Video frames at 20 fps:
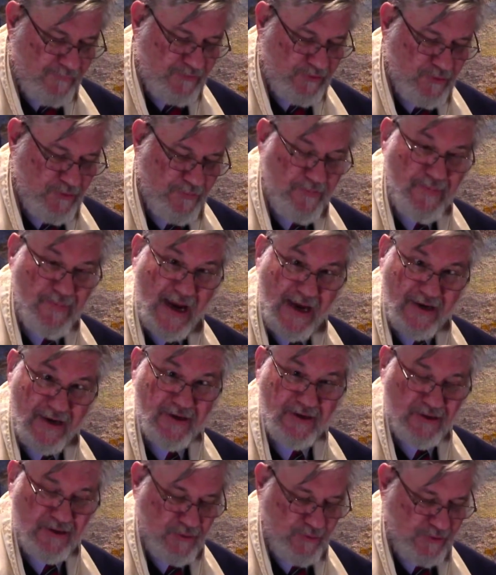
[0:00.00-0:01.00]
of
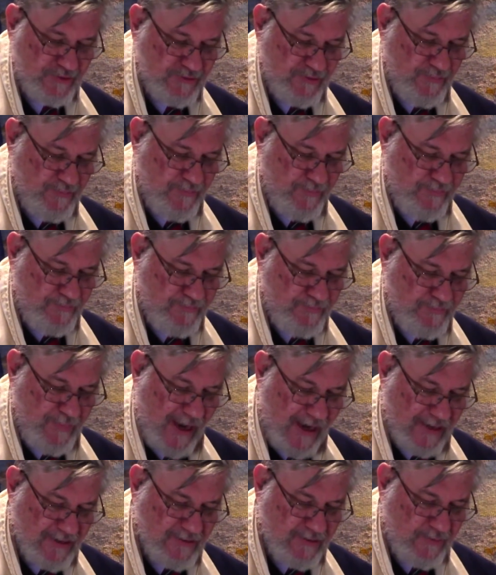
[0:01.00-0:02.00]
humanity was
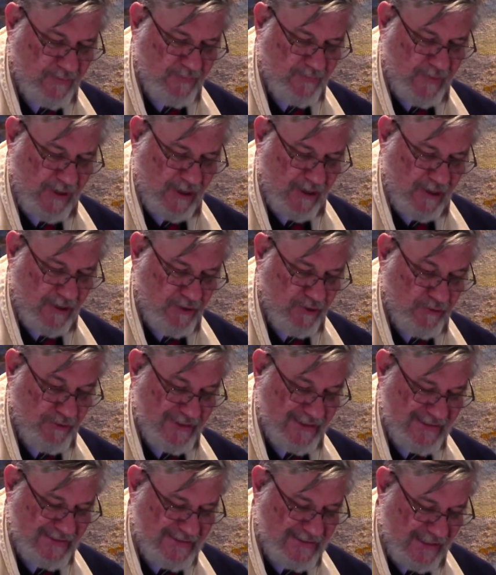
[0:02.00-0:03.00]
impacted by
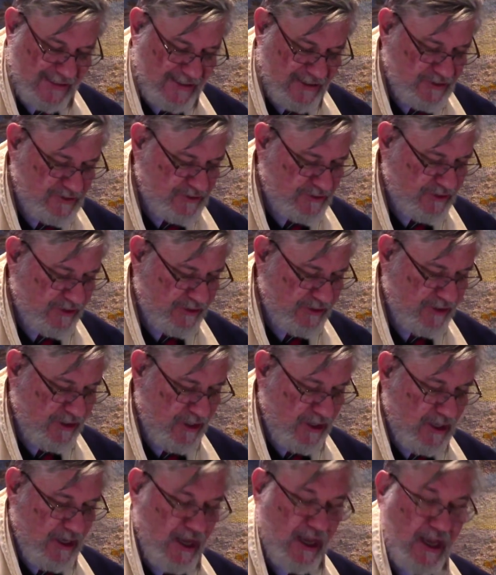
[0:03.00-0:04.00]
or engaged
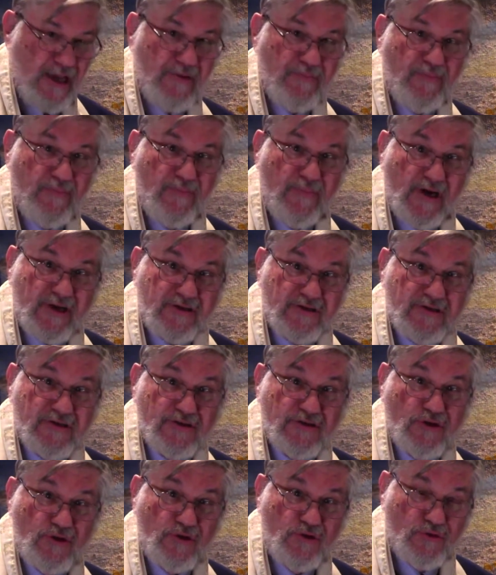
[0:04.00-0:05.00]
in a
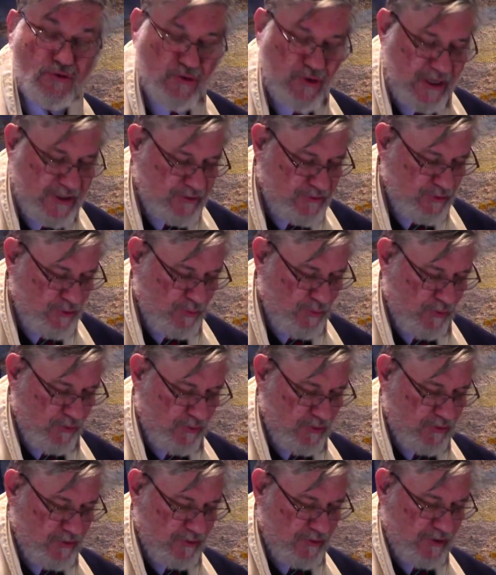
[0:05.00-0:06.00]
much greater
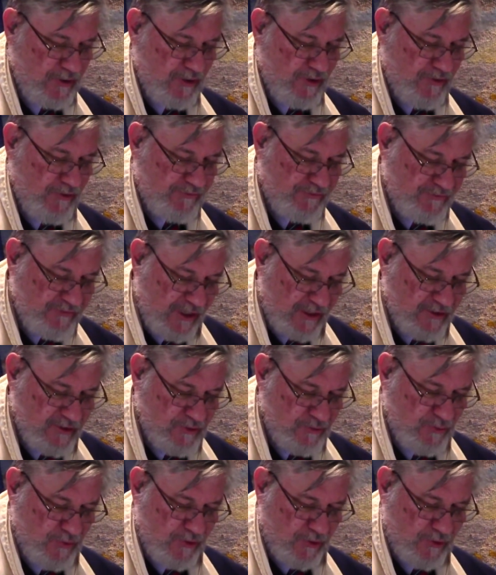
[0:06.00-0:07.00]
war, the
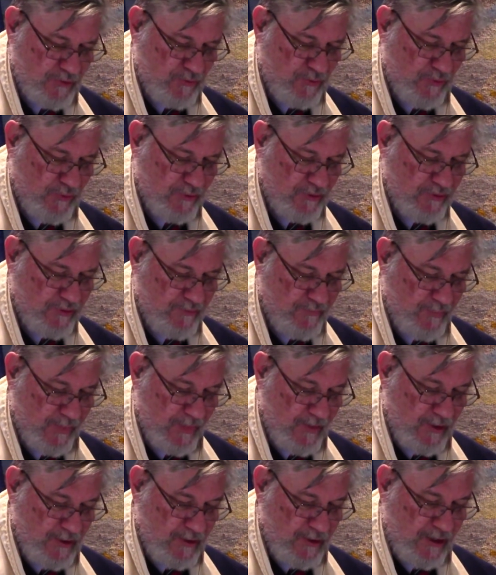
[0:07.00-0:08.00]
Second World War,
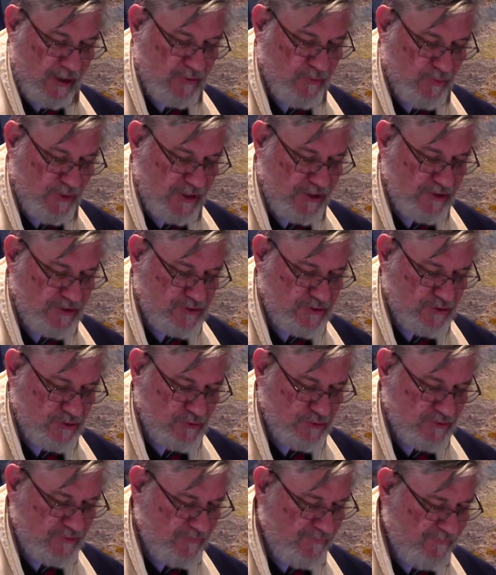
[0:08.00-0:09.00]
and we
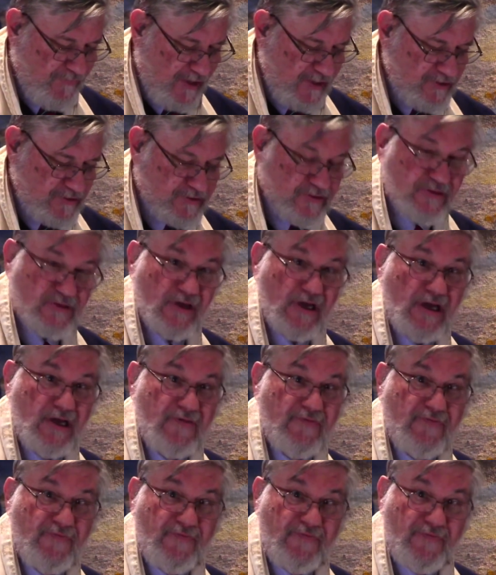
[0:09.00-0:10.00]
Jews faced
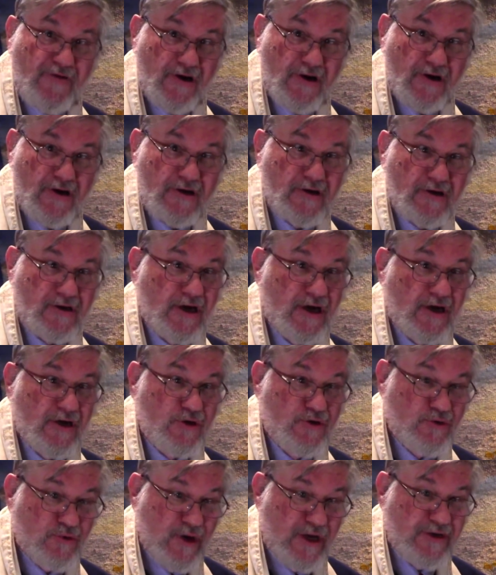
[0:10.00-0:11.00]
a far
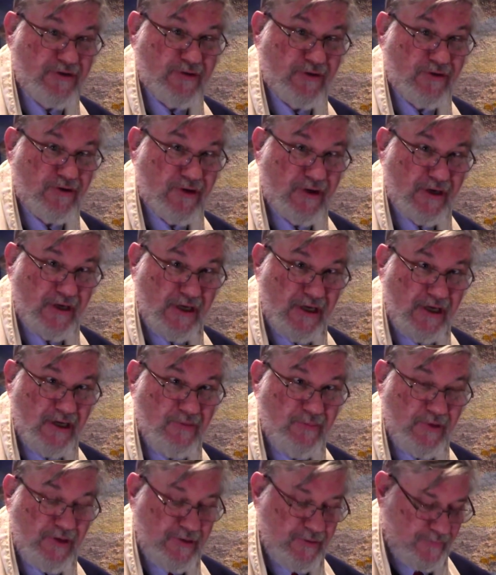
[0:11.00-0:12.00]
greater
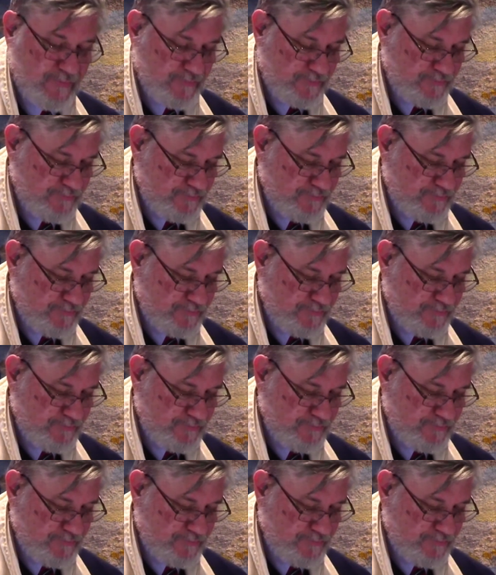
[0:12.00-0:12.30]
enemy.